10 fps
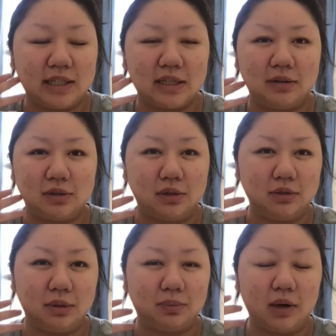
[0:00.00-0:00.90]
and I was going to
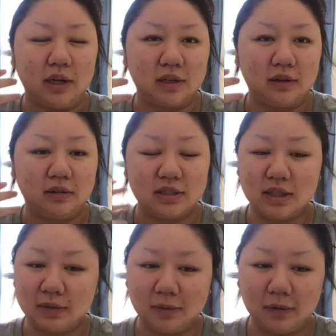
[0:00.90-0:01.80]
do a project on the
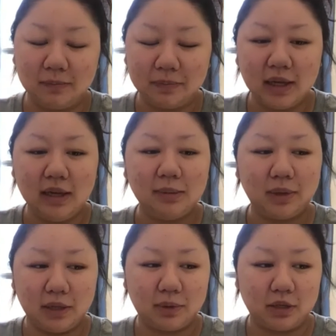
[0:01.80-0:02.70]
sequel,
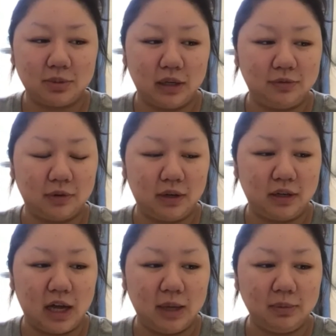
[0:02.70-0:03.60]
Blade Runner 2049.